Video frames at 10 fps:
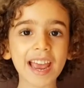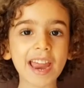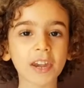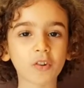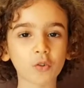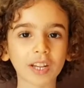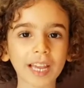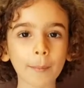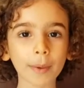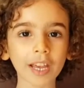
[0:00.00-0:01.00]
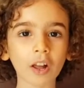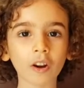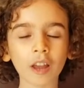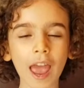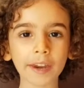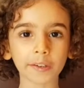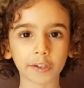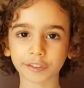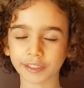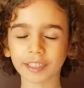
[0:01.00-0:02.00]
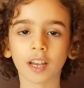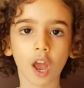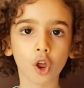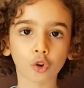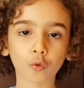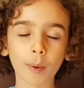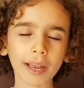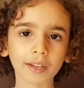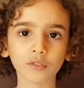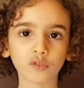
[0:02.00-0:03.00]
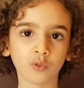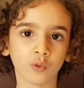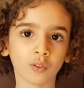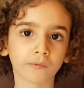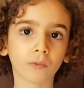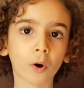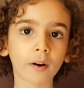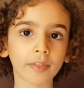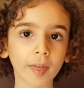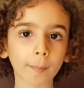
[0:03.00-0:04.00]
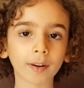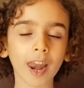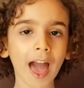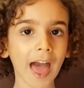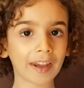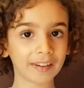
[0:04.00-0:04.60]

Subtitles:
into chemical energy to make food for the plant.